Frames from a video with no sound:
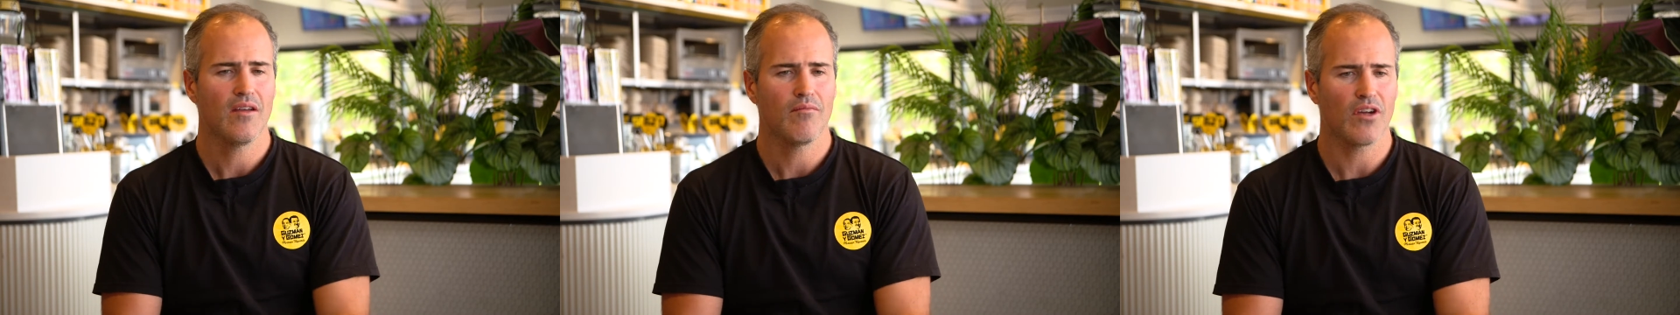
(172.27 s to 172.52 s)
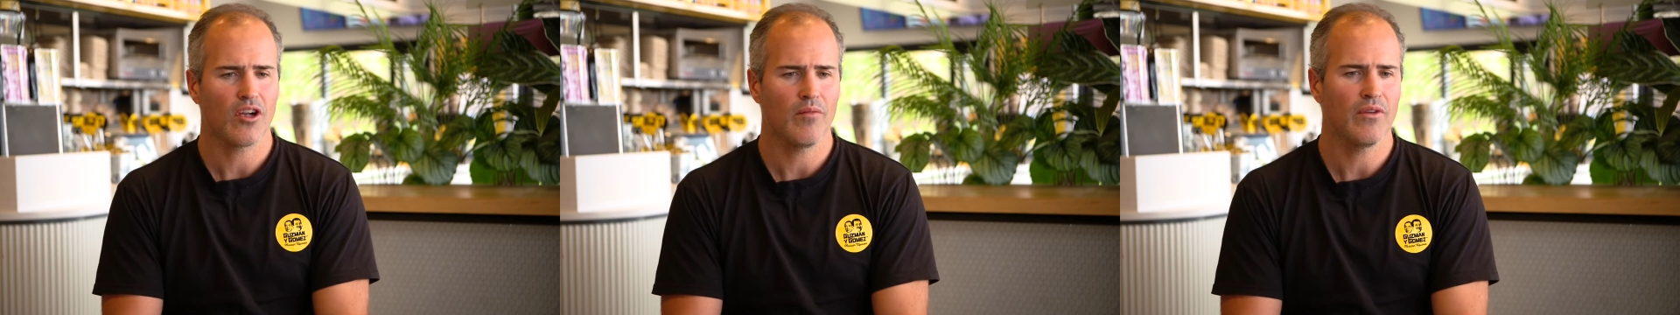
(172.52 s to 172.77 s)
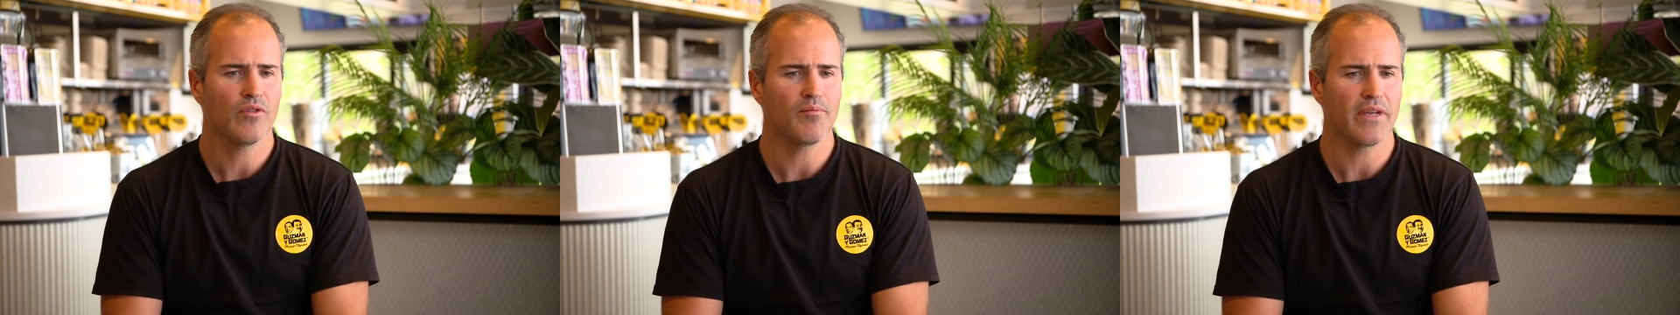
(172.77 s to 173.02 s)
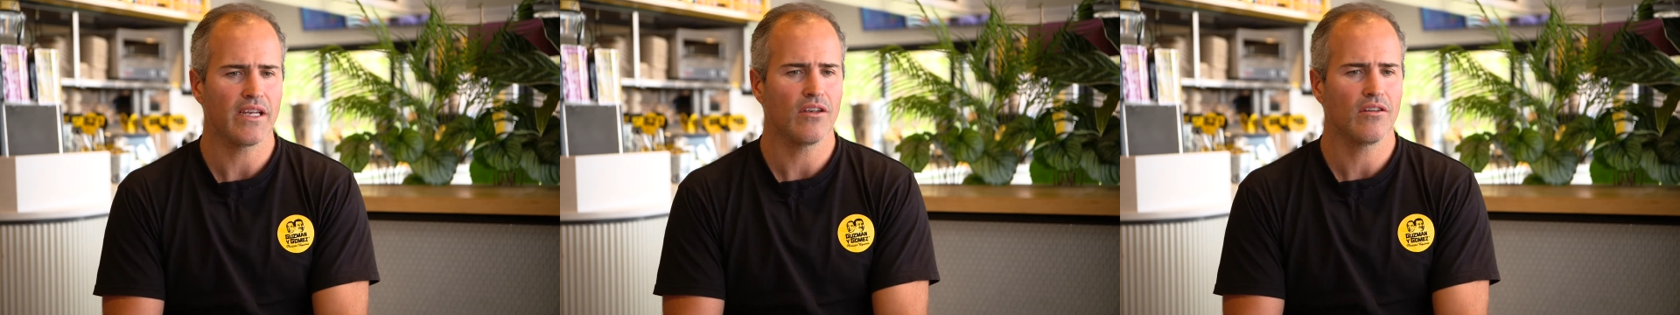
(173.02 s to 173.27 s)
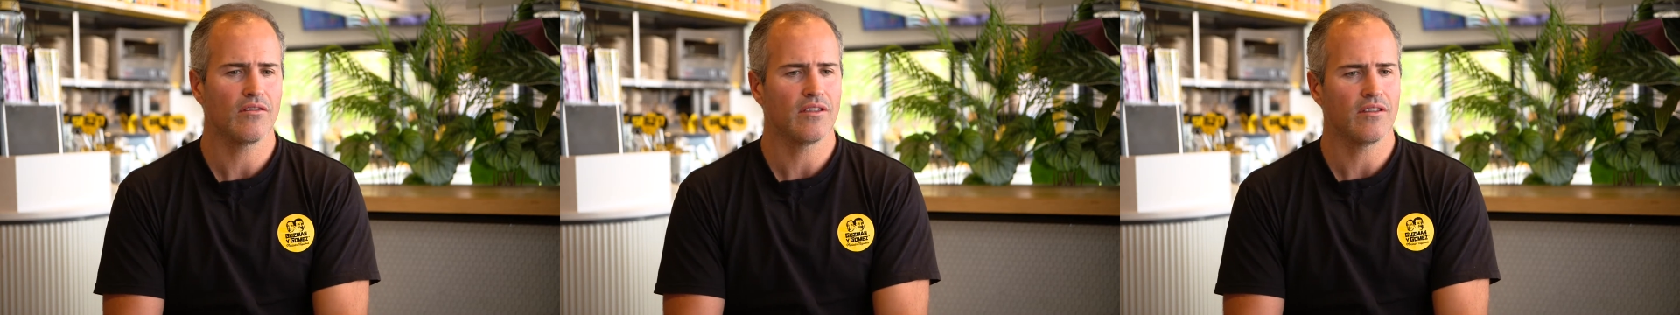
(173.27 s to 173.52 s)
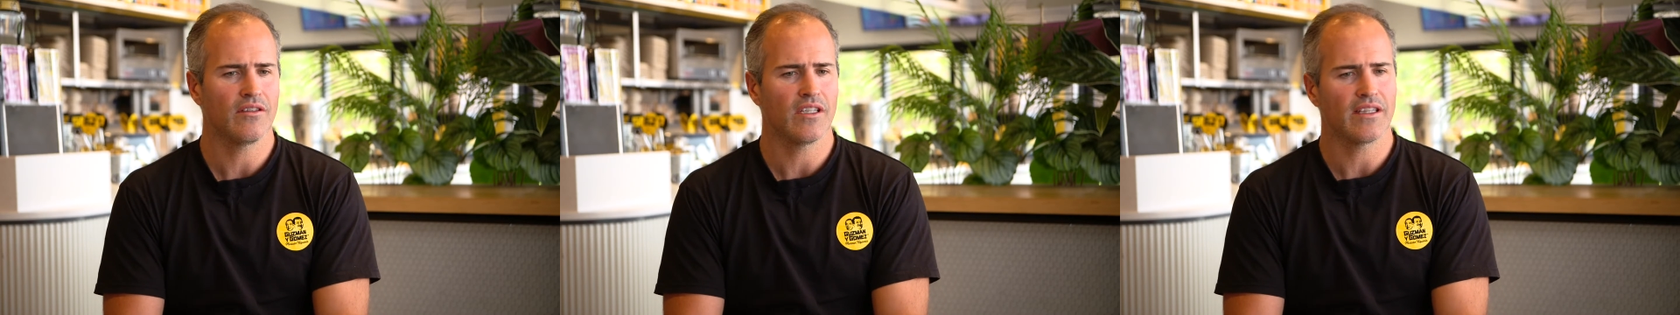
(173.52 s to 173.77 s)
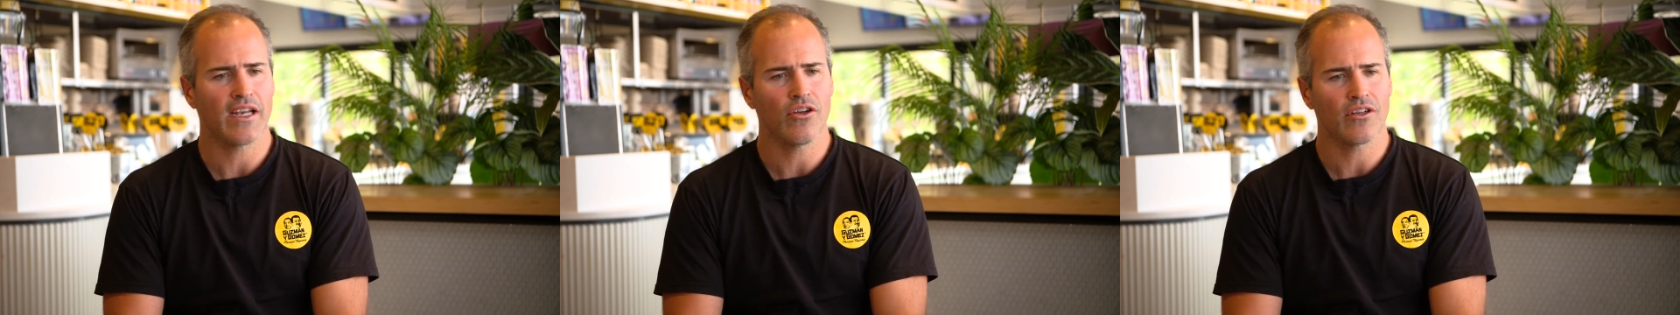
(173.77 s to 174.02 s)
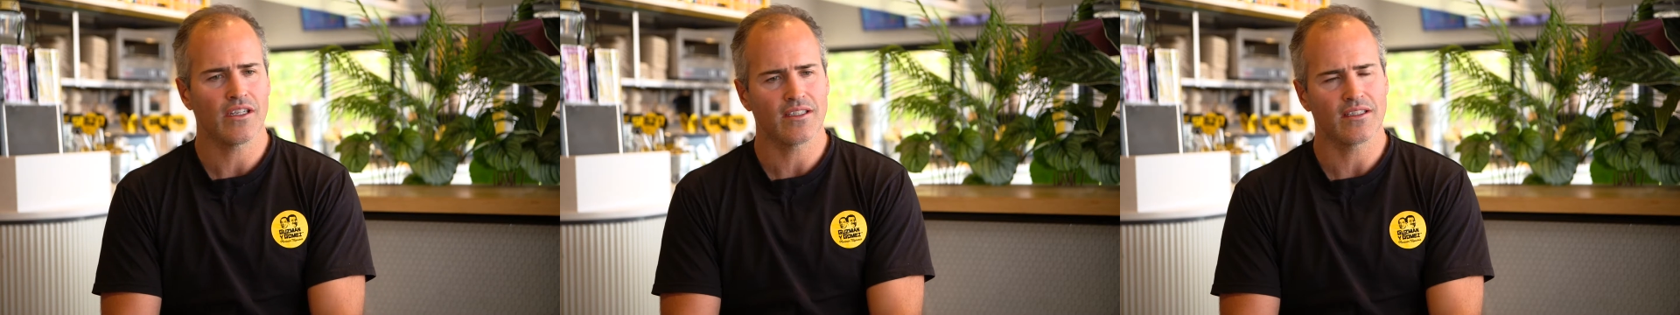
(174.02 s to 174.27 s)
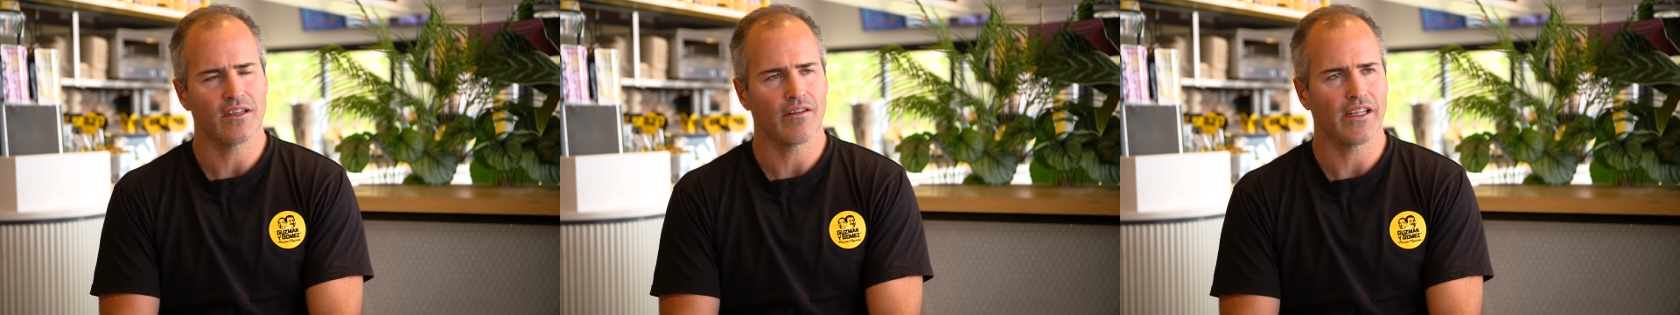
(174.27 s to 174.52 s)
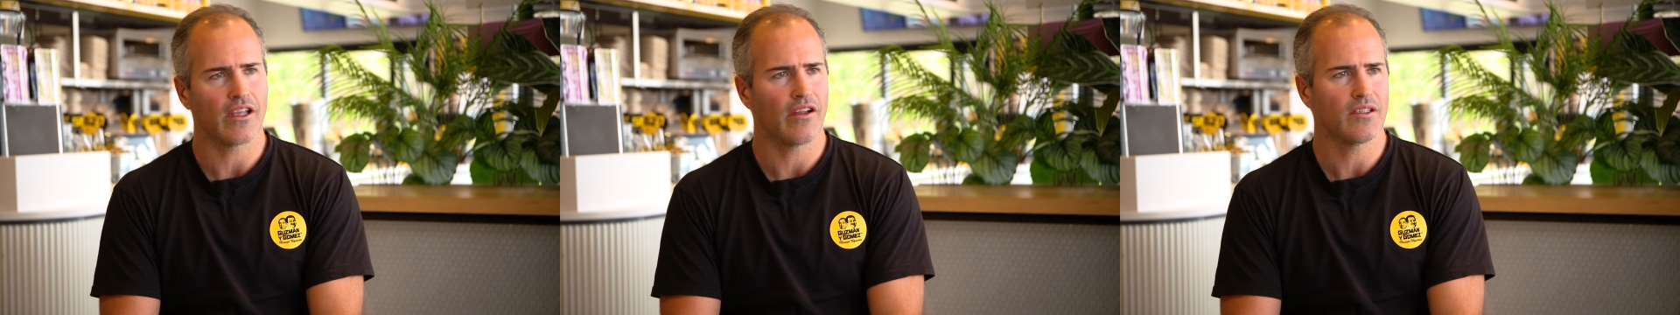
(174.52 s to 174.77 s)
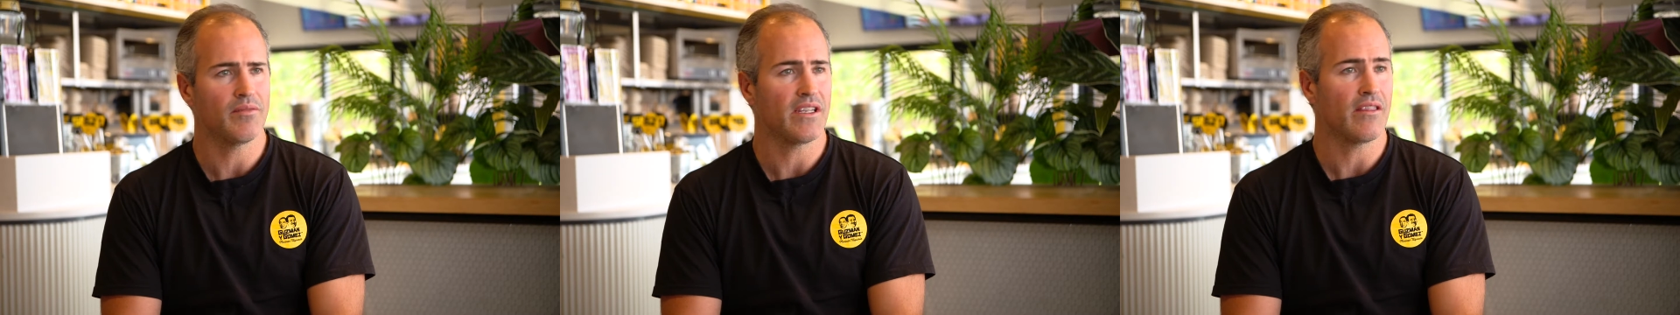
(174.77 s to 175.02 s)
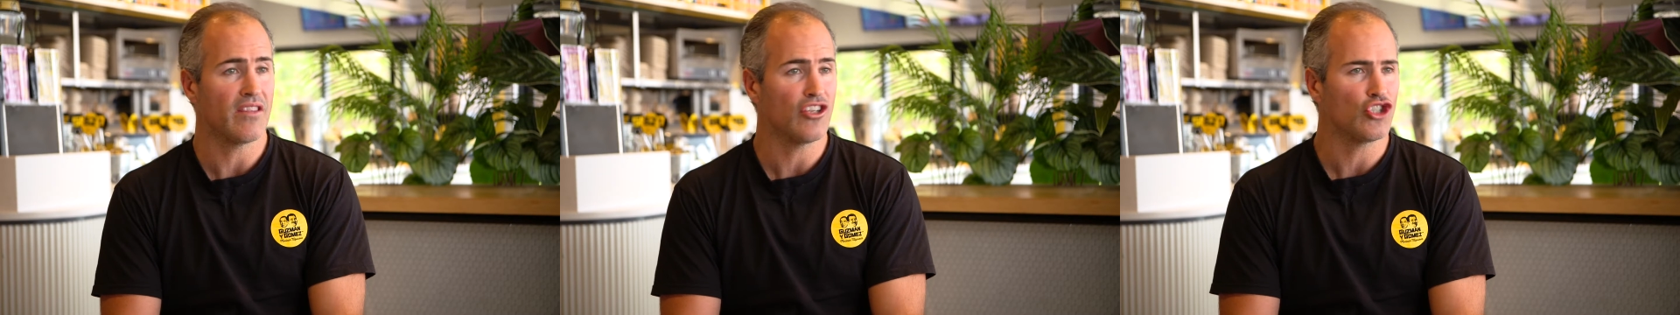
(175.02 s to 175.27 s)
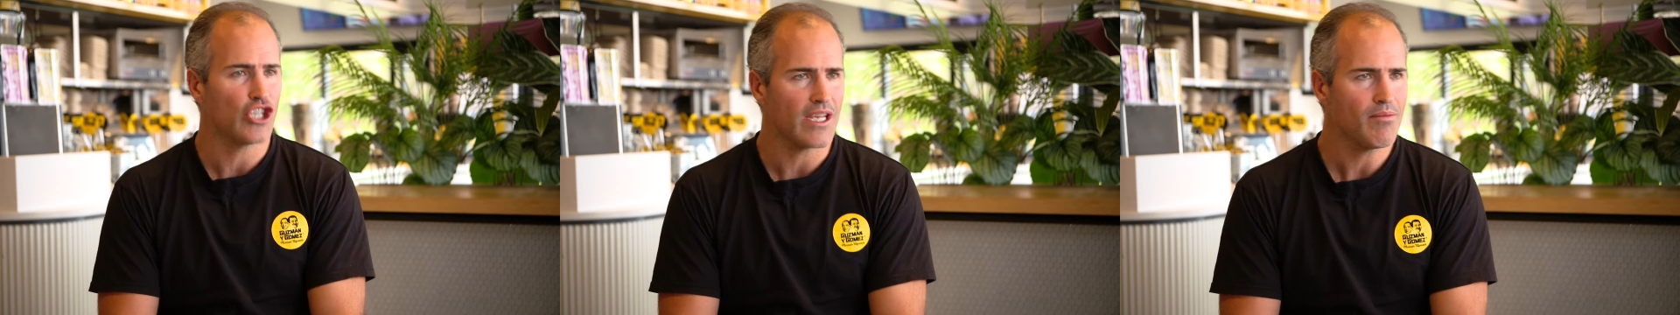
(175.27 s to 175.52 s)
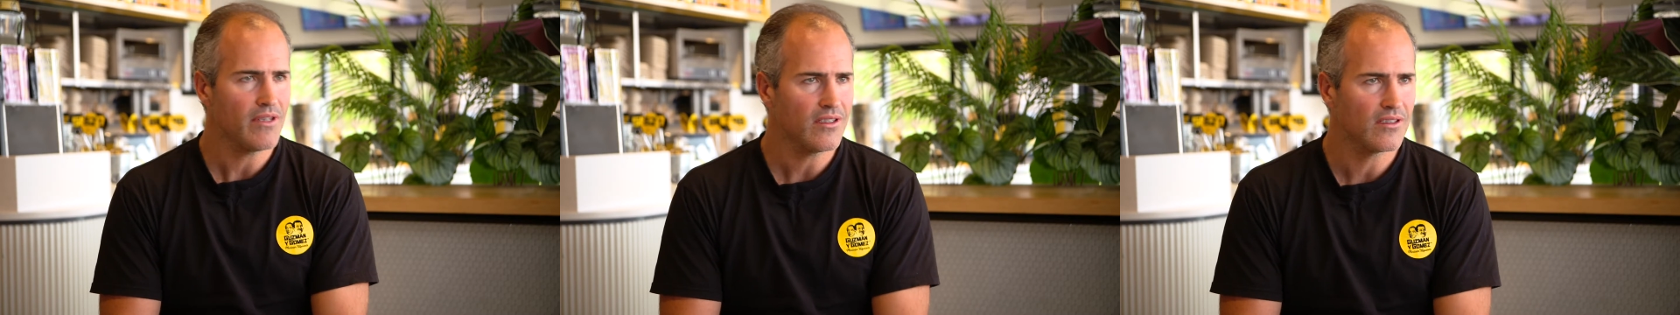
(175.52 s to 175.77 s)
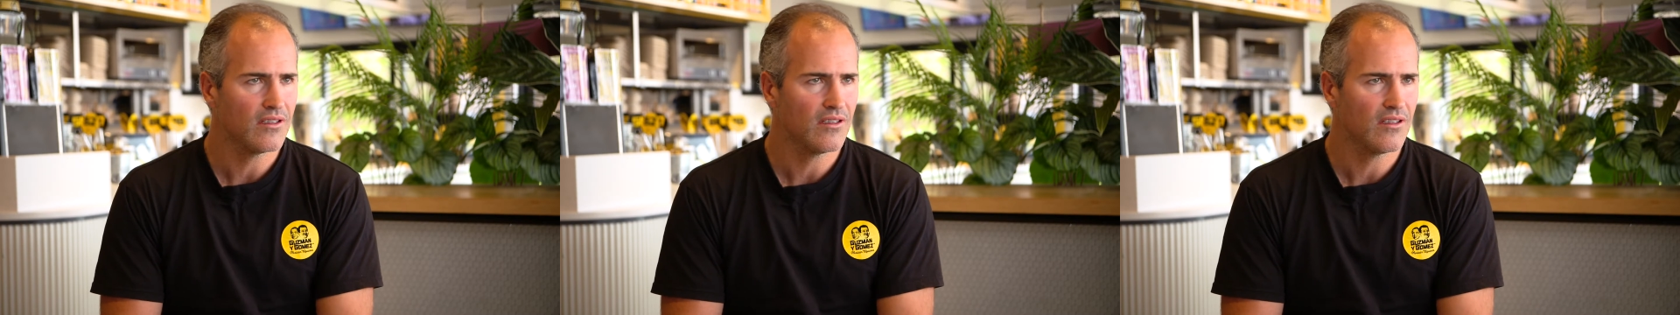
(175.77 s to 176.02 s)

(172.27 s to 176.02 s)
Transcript: my comment would be that they're not necessarily going to be the cheapest,